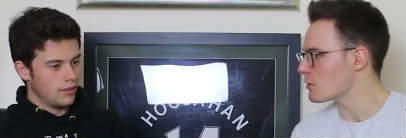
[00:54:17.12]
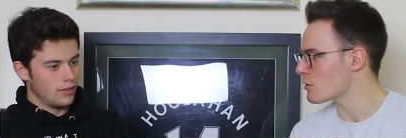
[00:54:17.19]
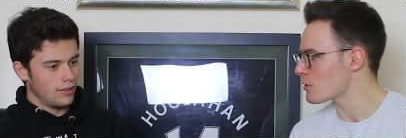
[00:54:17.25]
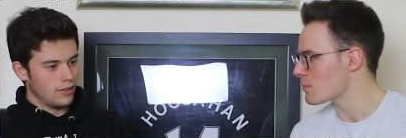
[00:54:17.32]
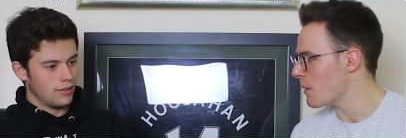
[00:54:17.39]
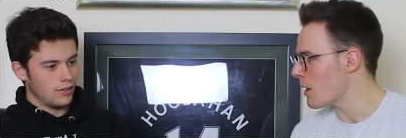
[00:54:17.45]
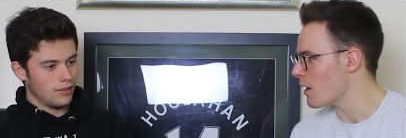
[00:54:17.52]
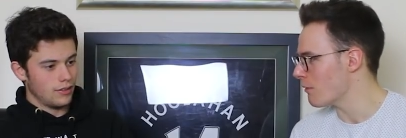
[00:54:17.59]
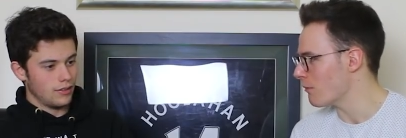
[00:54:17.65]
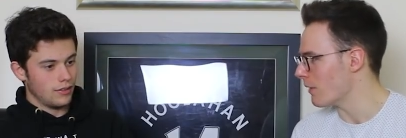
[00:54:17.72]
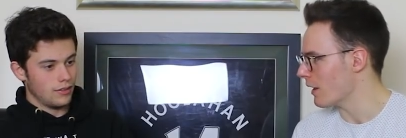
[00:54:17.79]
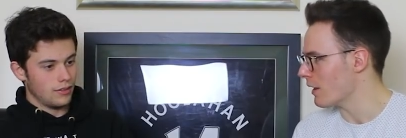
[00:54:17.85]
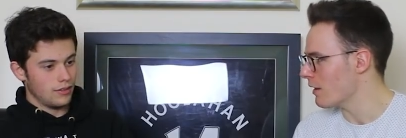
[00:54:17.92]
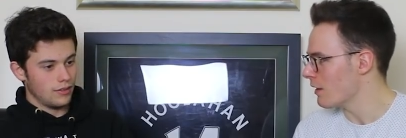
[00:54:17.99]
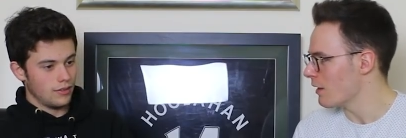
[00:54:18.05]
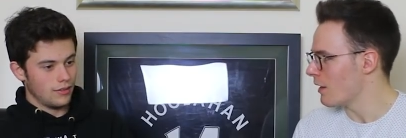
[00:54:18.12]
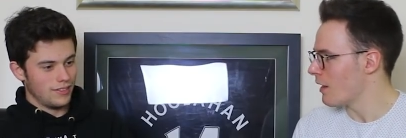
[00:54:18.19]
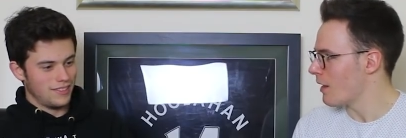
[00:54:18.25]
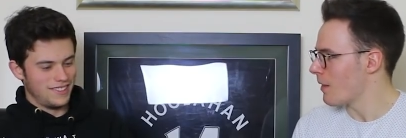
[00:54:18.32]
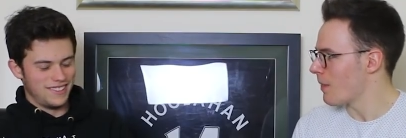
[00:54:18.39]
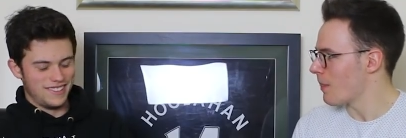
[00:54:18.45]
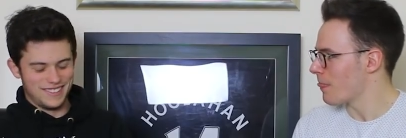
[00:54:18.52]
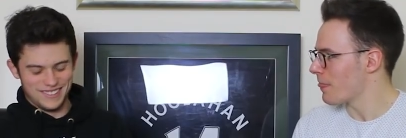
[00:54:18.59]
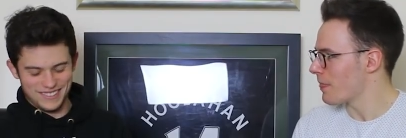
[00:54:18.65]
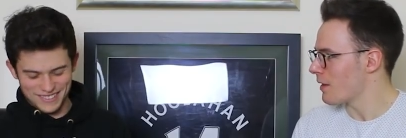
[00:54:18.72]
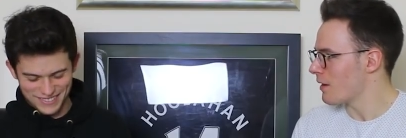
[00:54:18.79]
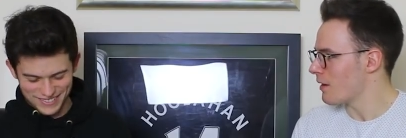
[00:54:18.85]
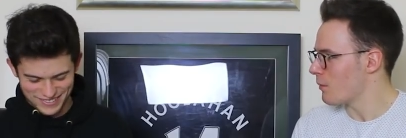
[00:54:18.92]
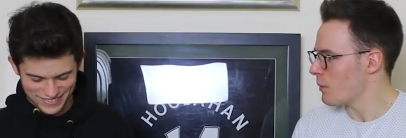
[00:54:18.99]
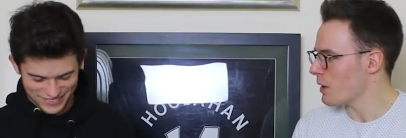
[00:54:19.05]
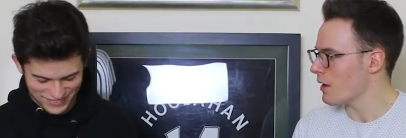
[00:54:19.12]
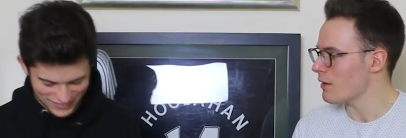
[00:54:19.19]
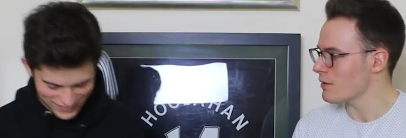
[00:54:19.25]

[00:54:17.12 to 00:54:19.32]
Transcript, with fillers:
Speaker 1: and Josh Murphy. We're